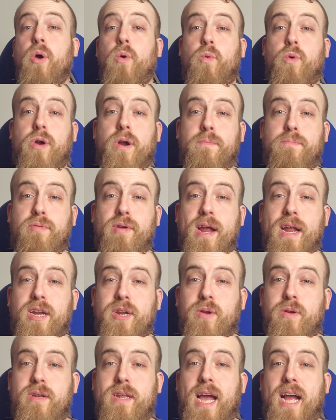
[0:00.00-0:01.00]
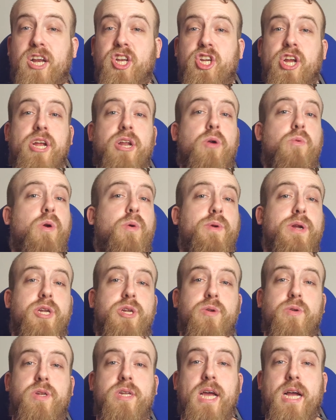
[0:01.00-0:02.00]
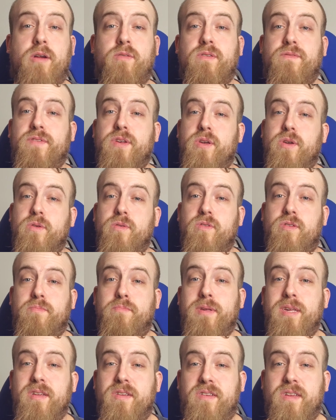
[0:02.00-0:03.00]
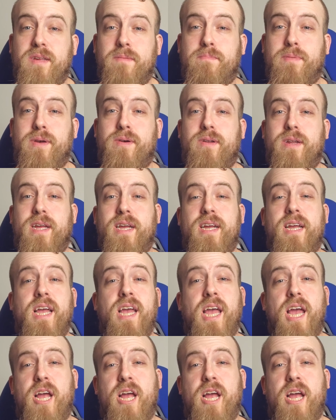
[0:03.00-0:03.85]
We're a brand new tech channel where we do tech reviews, PC building,